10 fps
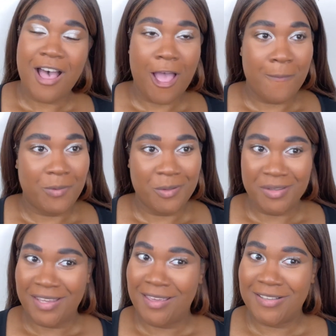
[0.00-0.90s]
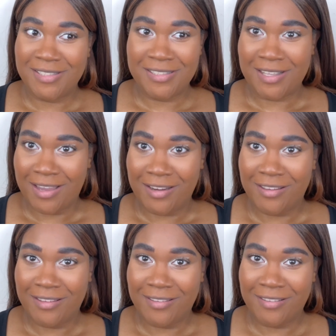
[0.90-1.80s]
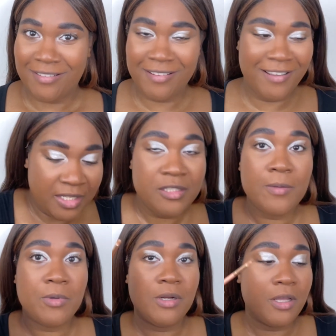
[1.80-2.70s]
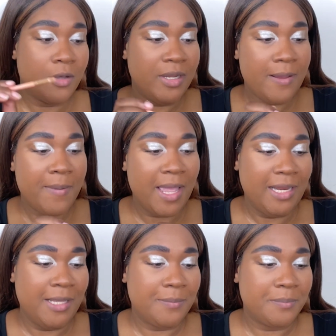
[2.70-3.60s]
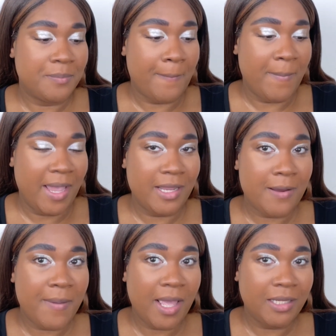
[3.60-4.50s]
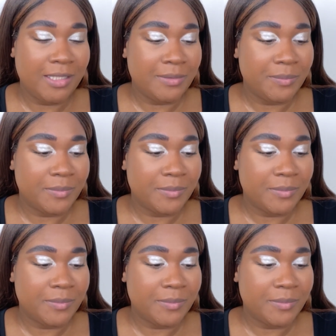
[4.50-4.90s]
I'm low-key excited. So I'm gonna go in the palette, back in the palette.